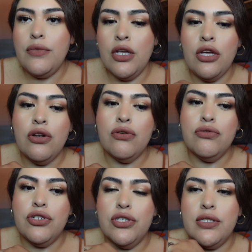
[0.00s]
You
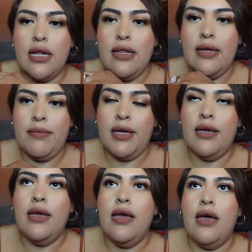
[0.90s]
know, just set a limit,
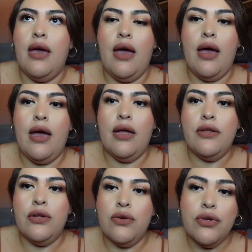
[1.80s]

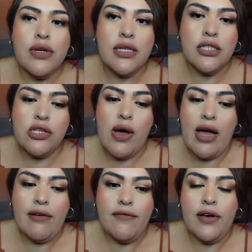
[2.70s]
and you know, you can still
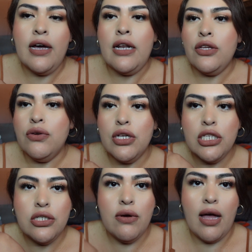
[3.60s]
have fun and you
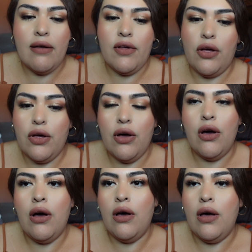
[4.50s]
can still have
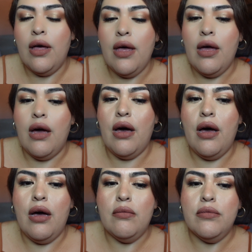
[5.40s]
alcohol.
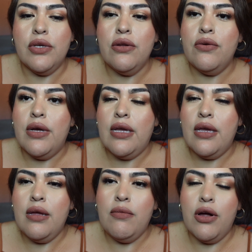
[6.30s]
You know,
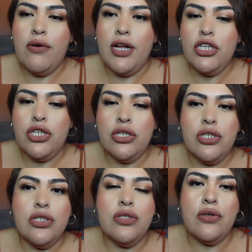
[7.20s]
in moderation.
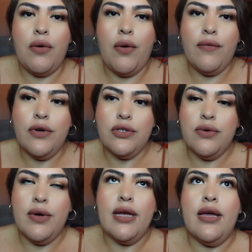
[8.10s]
Just don't
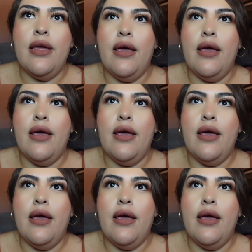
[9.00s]
overdo it.